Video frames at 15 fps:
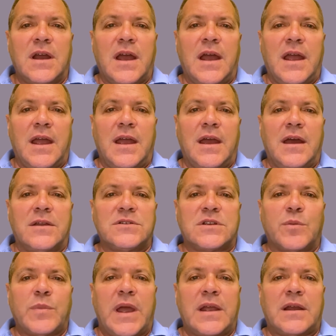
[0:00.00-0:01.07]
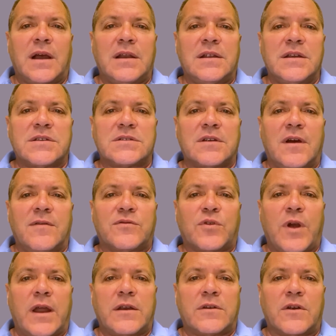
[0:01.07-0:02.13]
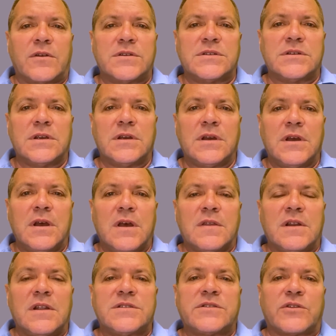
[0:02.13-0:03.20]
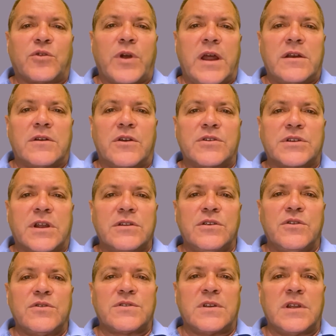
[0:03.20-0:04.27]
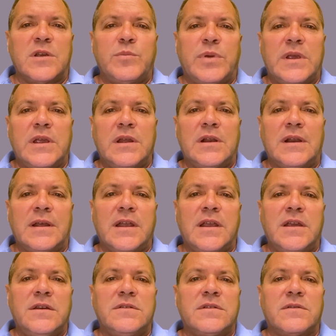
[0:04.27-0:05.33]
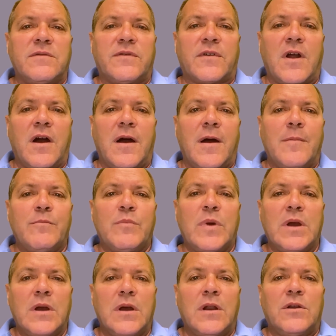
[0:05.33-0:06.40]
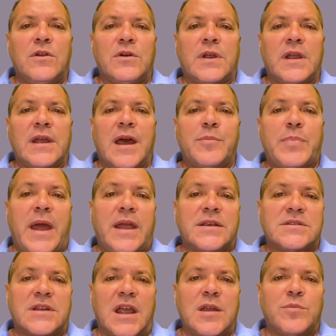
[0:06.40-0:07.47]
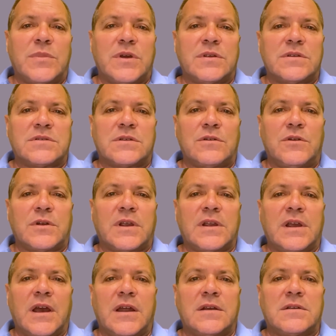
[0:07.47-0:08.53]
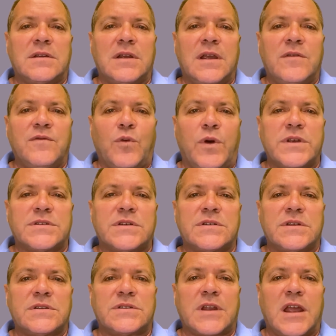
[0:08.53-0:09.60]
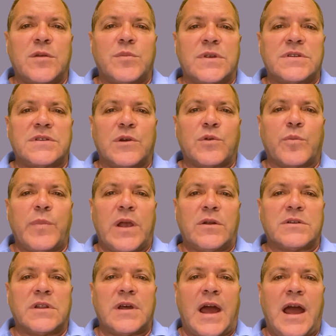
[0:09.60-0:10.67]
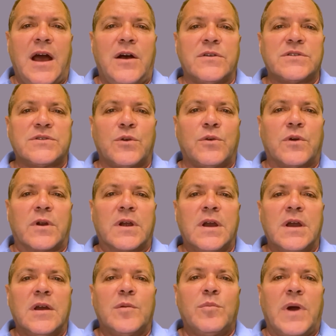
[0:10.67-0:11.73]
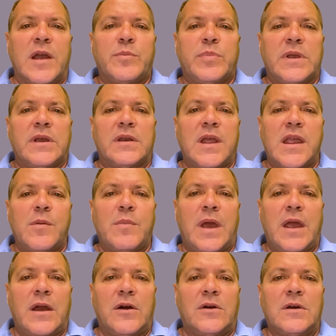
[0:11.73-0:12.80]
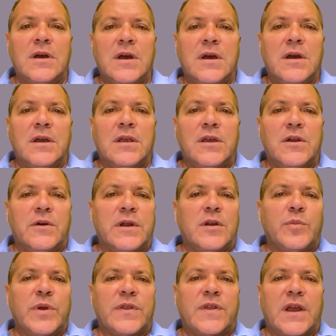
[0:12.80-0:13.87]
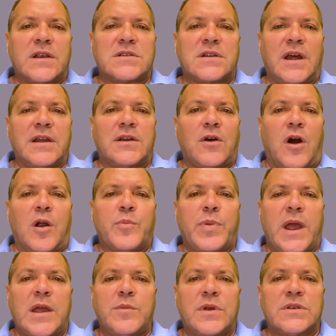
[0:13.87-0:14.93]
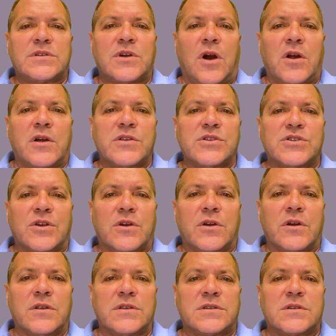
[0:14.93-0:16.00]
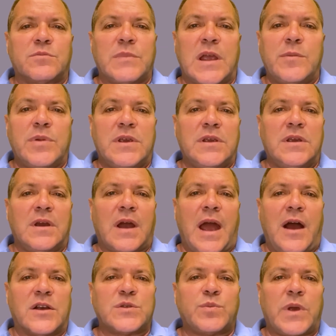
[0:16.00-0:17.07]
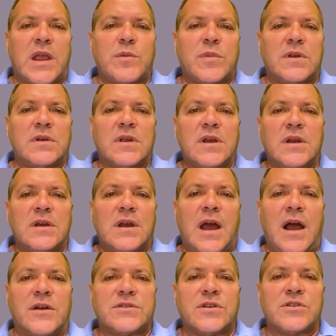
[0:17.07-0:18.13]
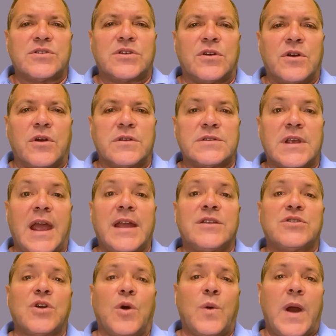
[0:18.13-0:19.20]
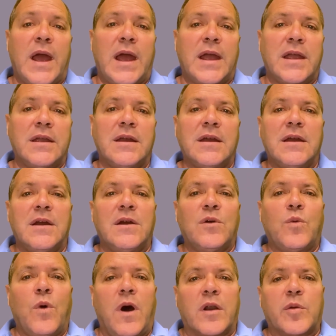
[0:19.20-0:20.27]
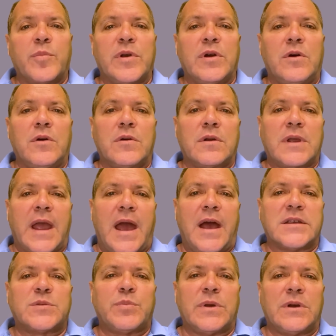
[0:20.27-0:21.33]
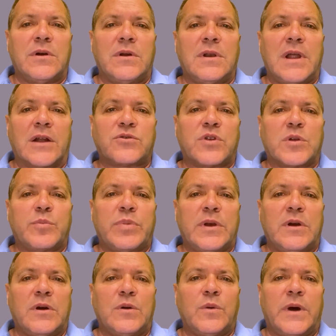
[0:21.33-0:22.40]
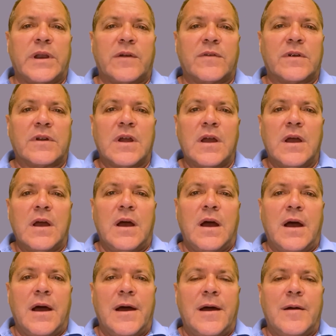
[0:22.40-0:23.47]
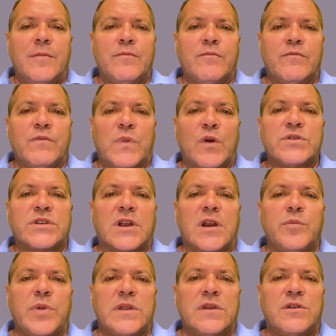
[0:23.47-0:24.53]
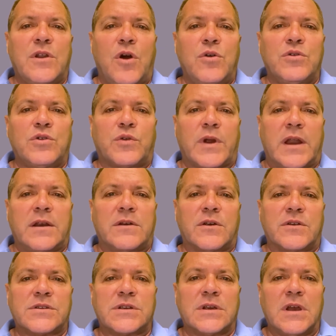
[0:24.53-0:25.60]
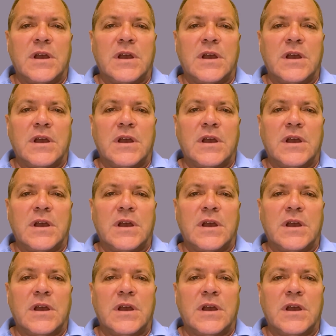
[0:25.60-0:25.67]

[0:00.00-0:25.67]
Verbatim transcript: and to make a list of creditors. The list of creditors can usually be gleaned from looking at bank statements, looking at invoices and statements that were mailed to the house, or might be an email. You know, it'll be things like car payments, car insurance, maybe a house payment, house insurance, H O A, water bill, gas bill, electric bill, whatever. Um, those are going to be the known creditors.